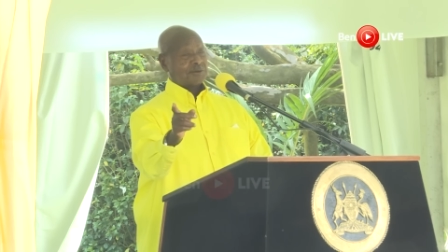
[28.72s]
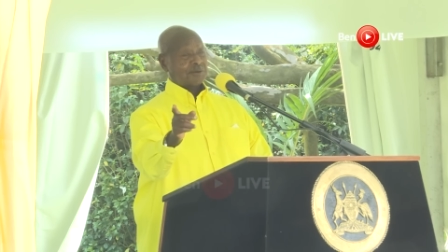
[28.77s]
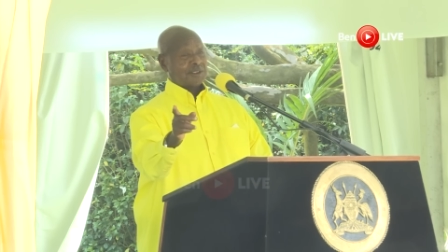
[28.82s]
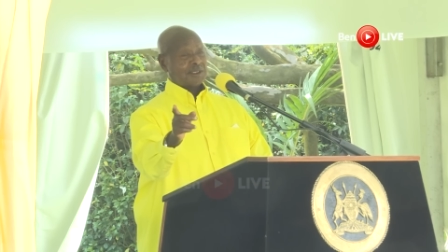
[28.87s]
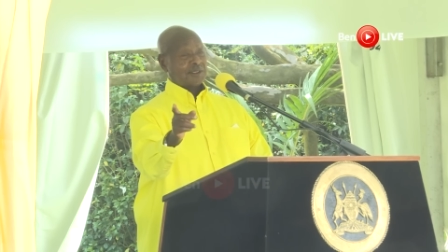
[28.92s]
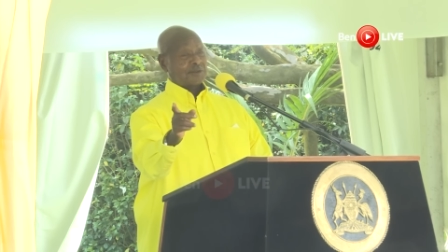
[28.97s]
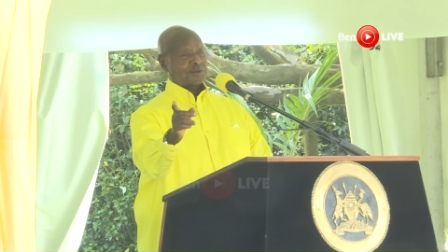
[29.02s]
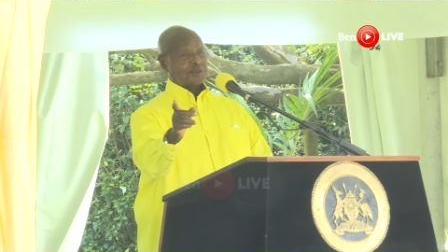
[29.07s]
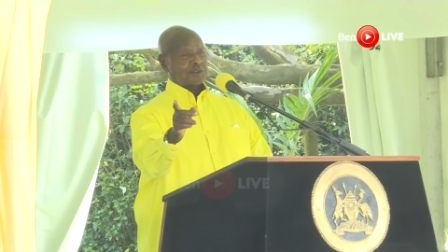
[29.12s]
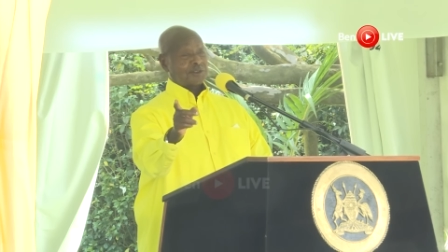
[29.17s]

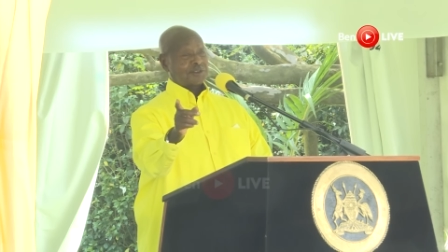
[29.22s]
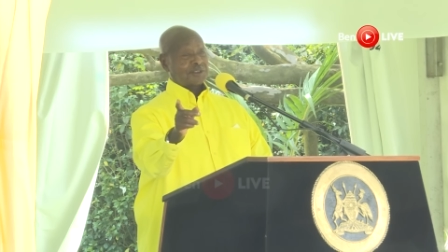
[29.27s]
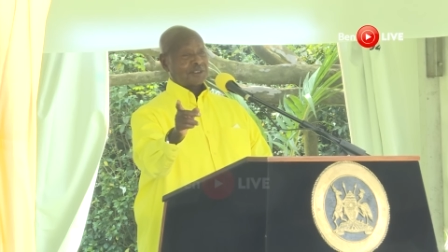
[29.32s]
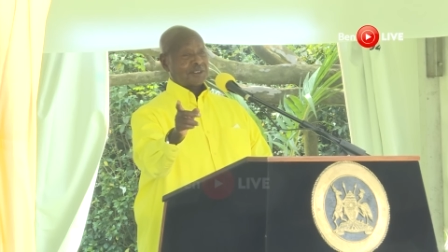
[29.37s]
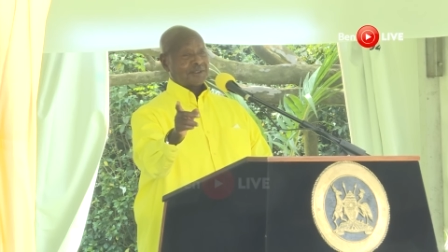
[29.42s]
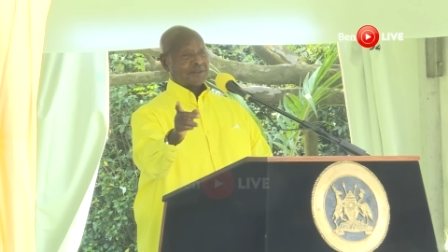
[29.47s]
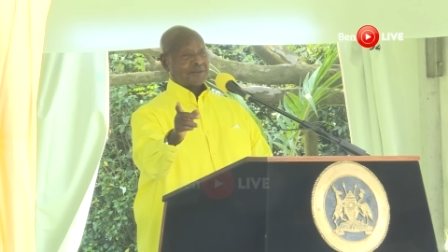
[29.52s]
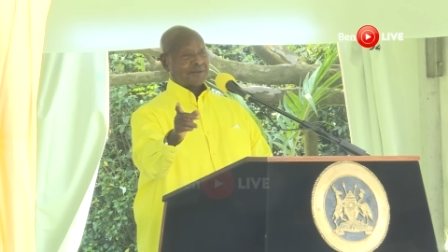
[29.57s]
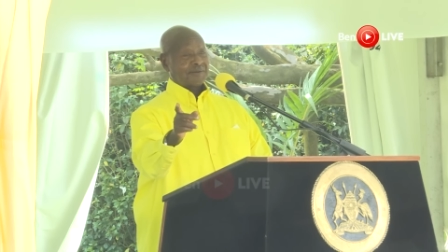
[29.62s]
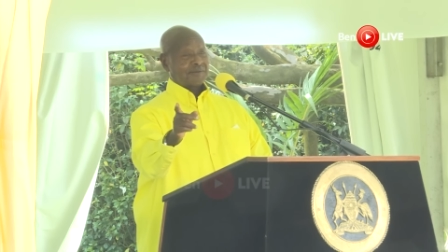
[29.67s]
Banyankole
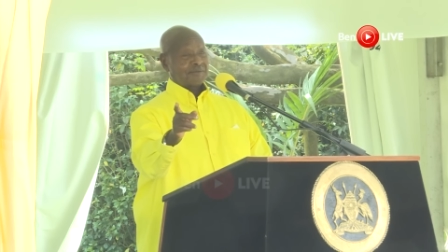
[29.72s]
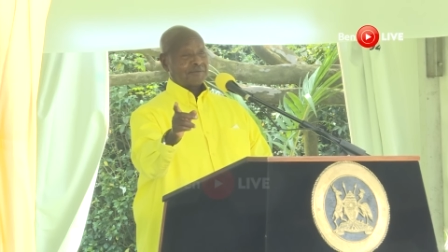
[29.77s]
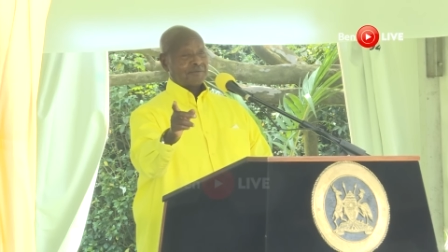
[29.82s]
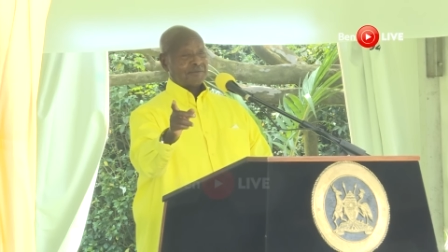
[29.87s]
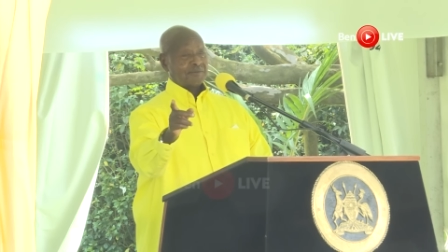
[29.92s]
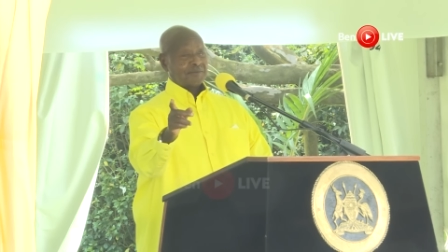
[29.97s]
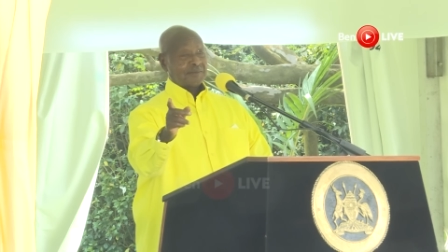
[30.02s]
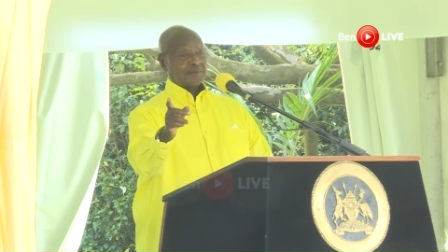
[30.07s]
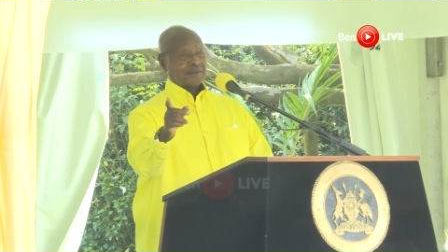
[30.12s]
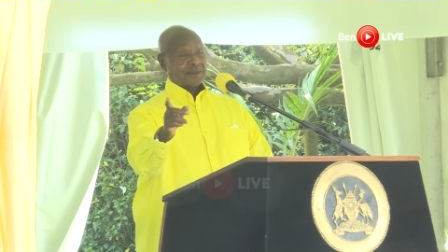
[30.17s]
say,
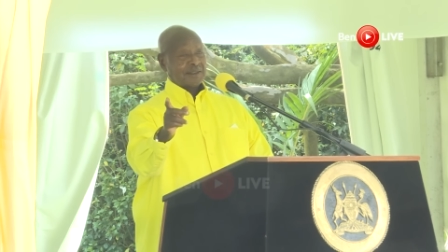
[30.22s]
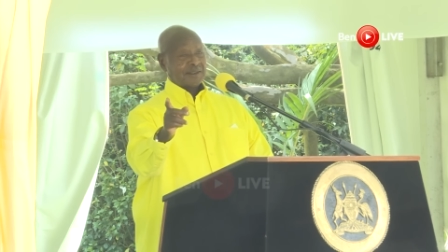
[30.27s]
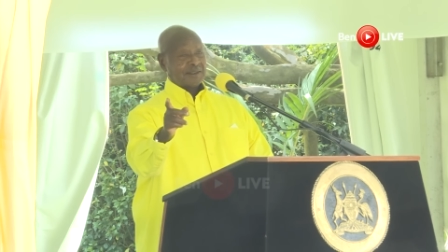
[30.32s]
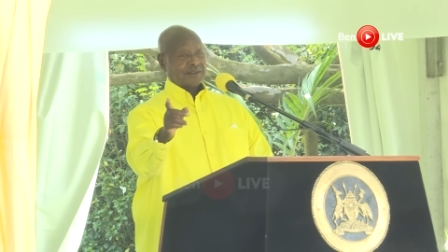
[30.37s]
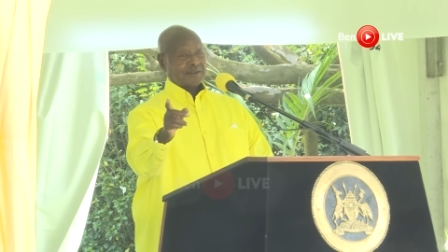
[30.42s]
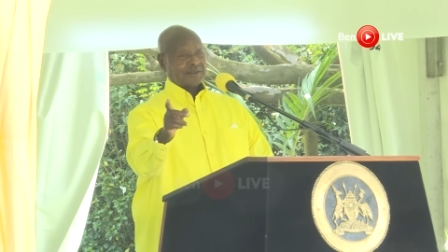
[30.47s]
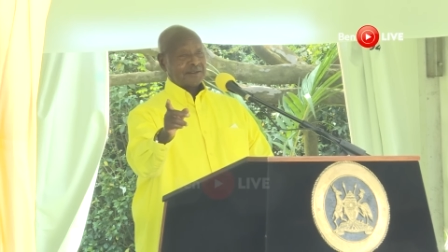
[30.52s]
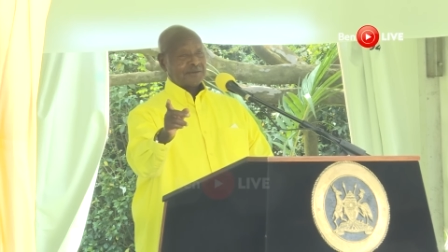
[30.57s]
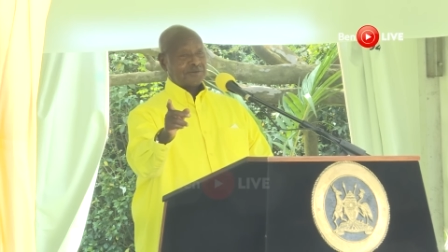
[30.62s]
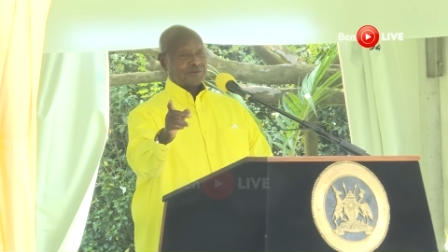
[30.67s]

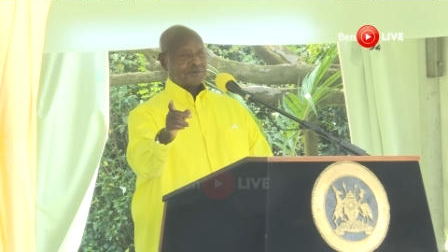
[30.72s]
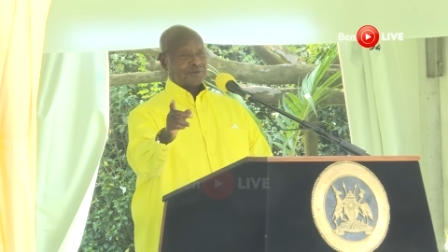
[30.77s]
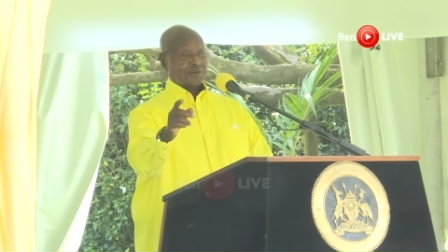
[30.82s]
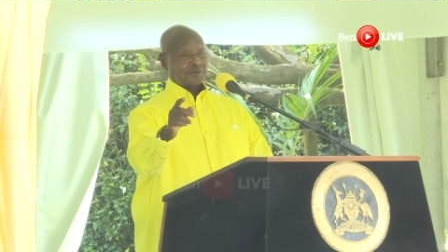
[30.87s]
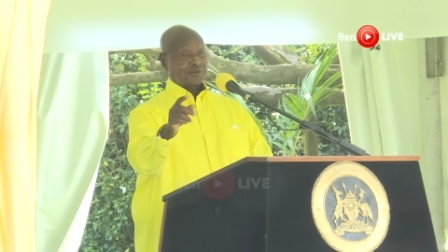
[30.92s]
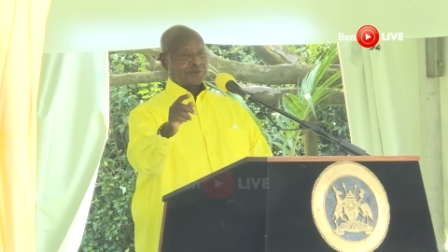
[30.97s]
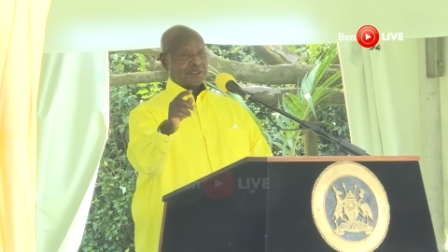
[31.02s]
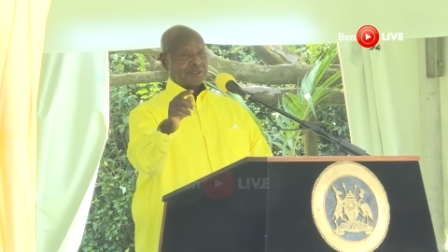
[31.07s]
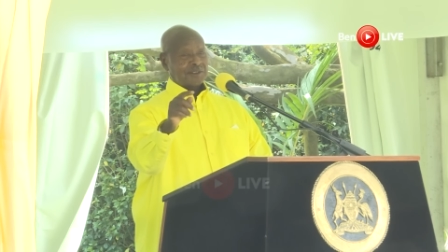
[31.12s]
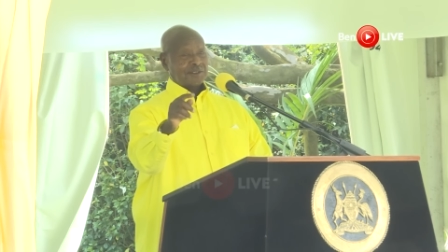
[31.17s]
if you
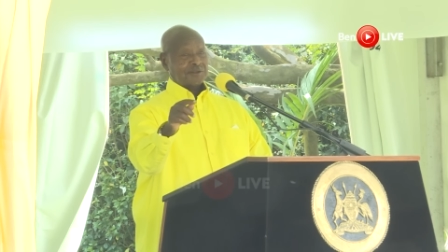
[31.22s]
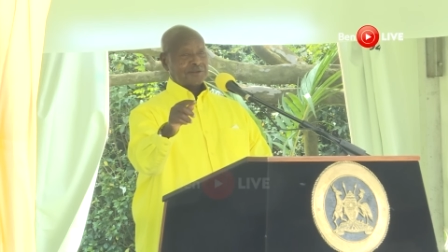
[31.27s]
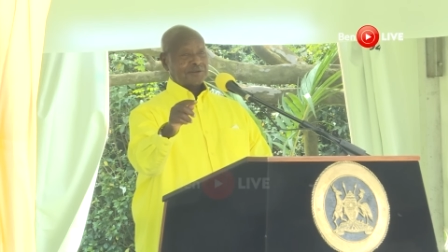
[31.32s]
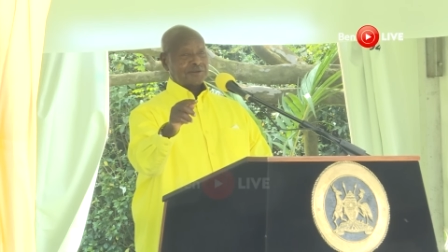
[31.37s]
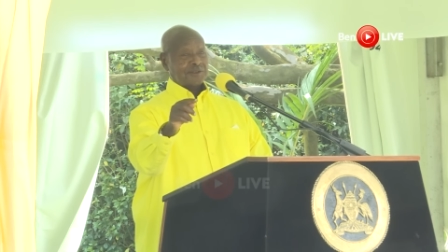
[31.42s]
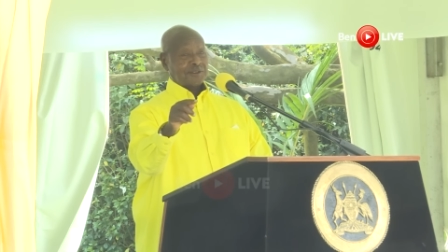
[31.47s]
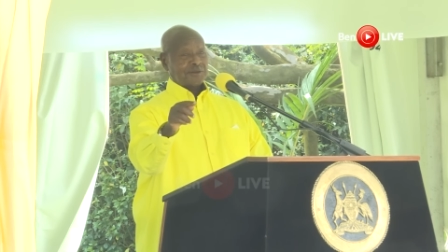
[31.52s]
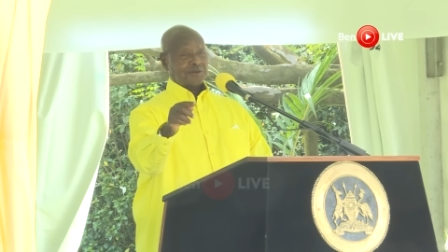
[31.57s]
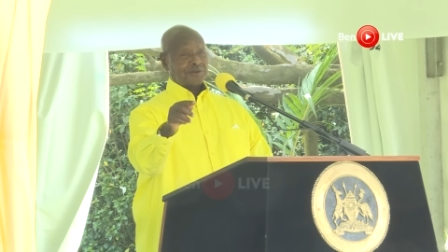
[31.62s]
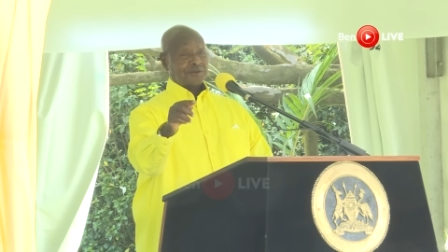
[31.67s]
don't want
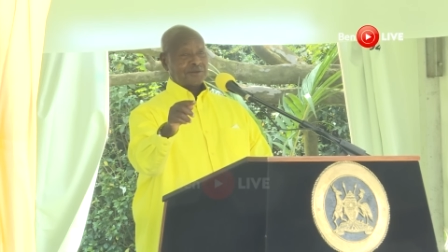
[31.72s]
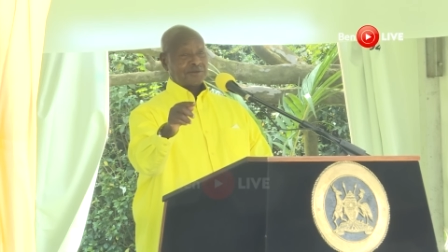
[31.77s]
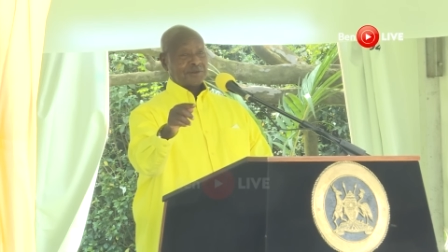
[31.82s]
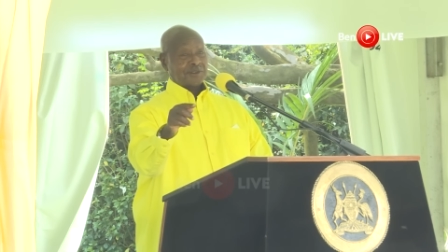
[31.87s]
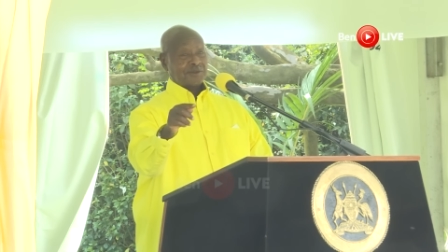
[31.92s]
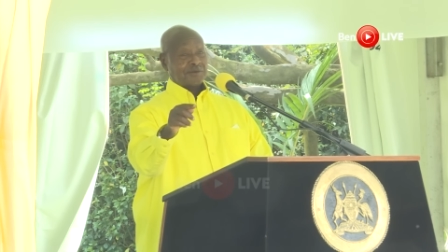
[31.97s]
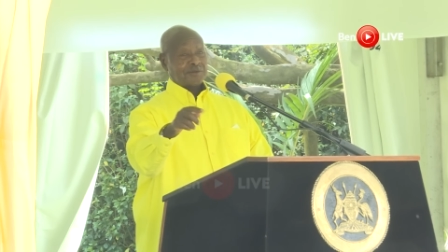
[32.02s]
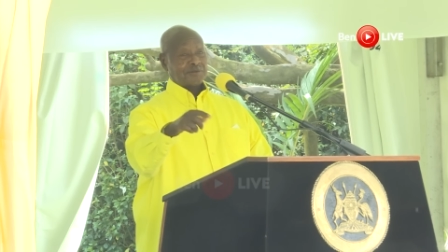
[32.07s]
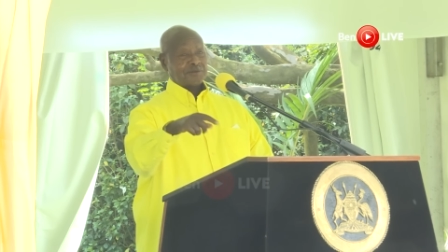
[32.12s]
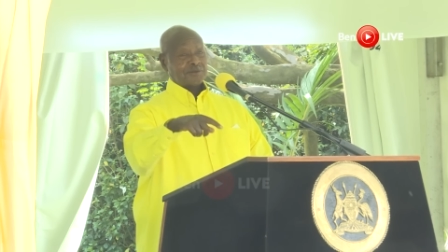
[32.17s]
the owner of
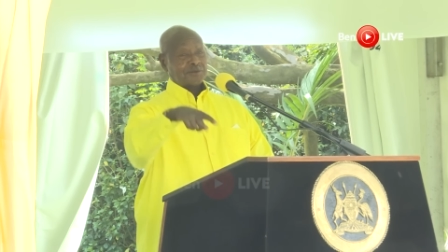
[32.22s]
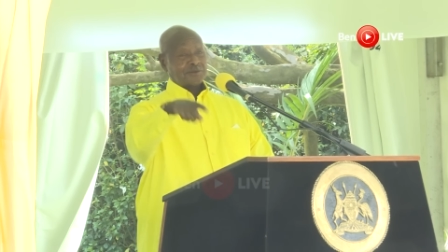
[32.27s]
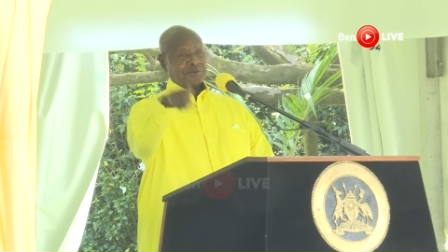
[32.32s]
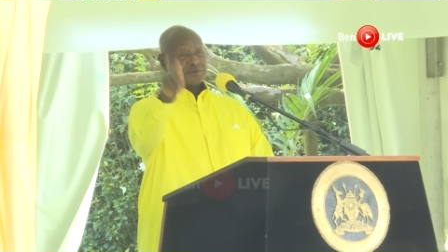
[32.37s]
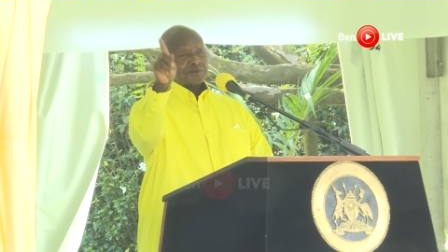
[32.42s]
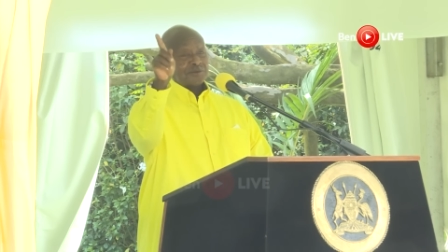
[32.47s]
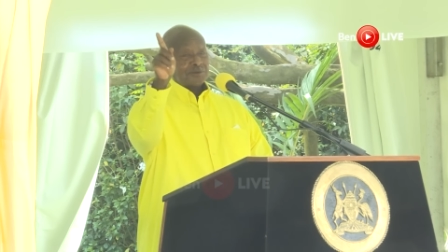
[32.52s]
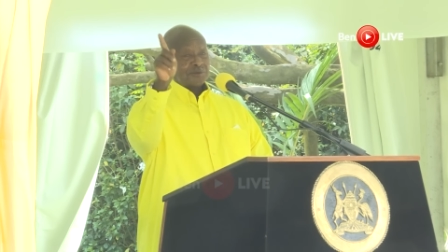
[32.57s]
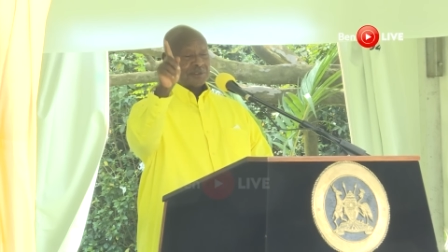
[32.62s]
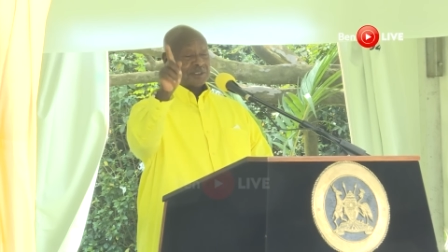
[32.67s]
the home, you